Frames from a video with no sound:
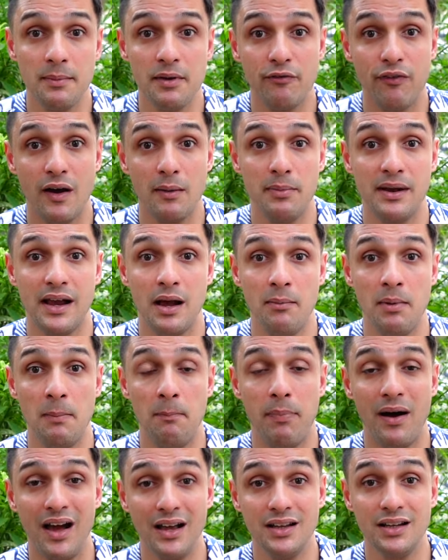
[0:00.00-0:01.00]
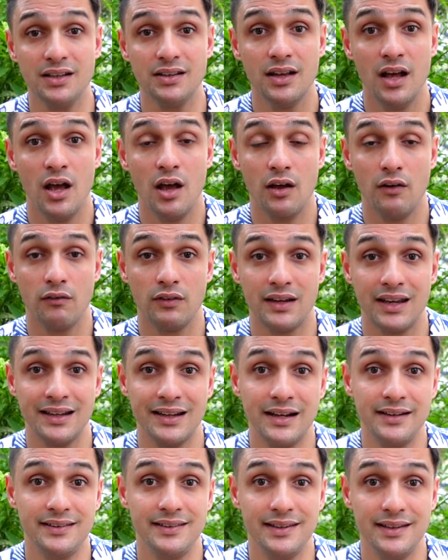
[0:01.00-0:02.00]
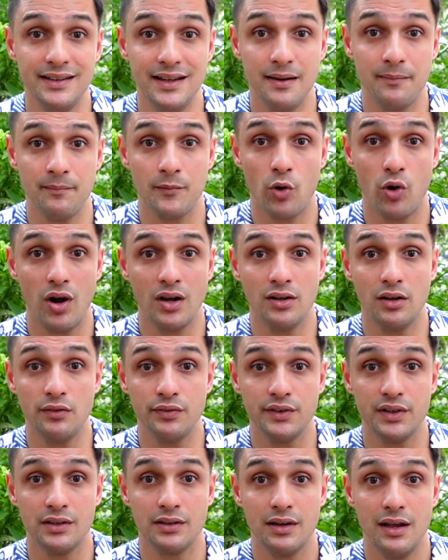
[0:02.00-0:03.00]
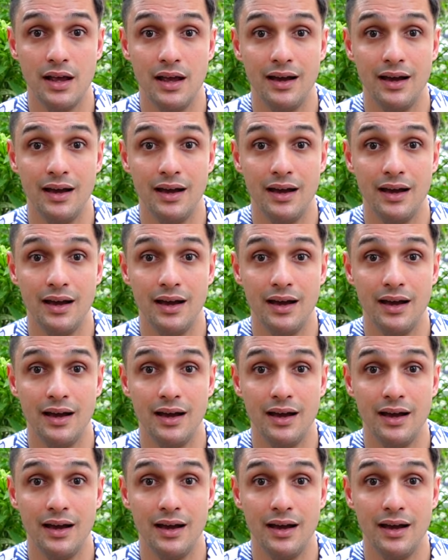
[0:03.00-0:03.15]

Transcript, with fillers: If I become a pilot, can I see them quite often?